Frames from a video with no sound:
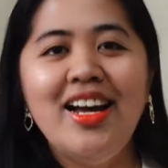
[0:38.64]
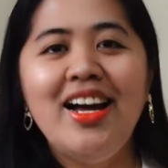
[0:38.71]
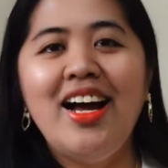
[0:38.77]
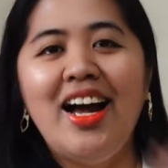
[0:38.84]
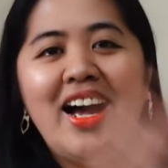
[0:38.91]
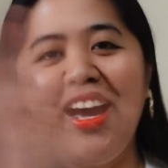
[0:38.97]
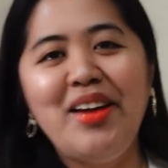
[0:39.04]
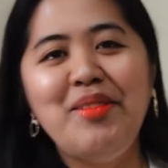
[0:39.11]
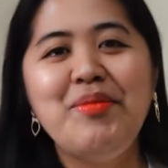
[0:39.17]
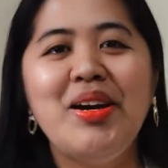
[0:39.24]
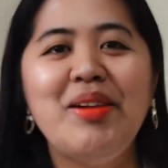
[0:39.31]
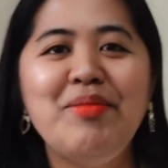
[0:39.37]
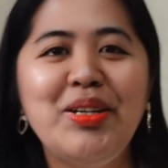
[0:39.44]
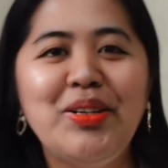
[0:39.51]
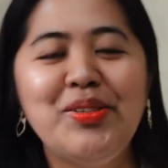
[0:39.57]
Hi my
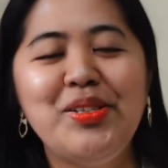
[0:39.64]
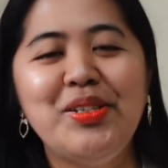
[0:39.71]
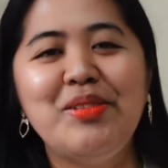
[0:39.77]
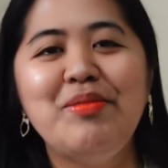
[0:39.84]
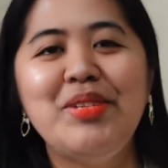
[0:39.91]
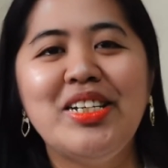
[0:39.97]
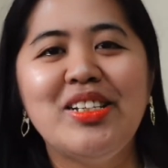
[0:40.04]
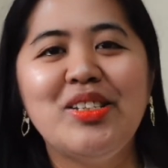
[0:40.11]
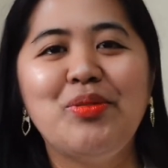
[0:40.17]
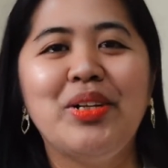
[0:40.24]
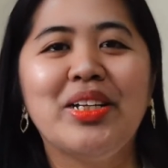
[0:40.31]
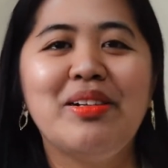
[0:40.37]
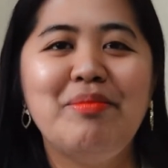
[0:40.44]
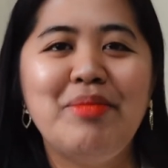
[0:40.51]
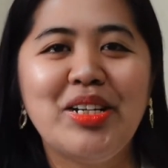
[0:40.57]
amigos and amigas,
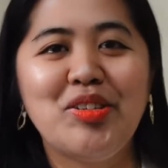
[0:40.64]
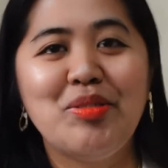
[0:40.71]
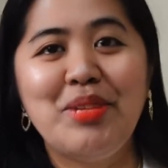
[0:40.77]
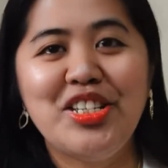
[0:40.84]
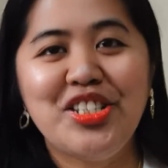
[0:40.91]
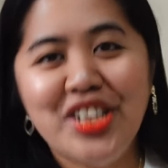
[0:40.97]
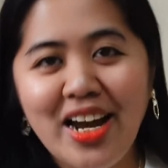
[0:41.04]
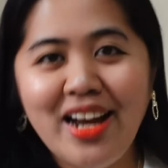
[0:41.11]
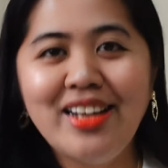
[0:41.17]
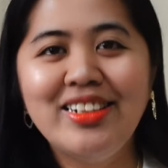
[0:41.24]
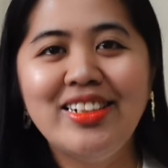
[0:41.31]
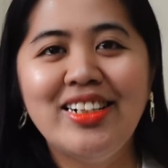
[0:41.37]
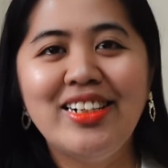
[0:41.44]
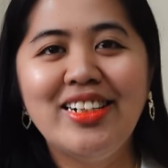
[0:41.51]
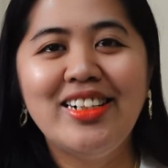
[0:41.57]
welcome back to my
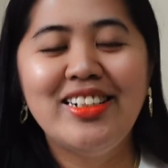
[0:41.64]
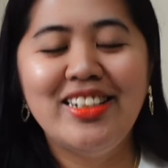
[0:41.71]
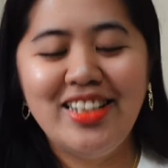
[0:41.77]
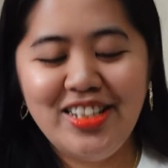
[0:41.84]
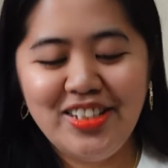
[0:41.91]
channel.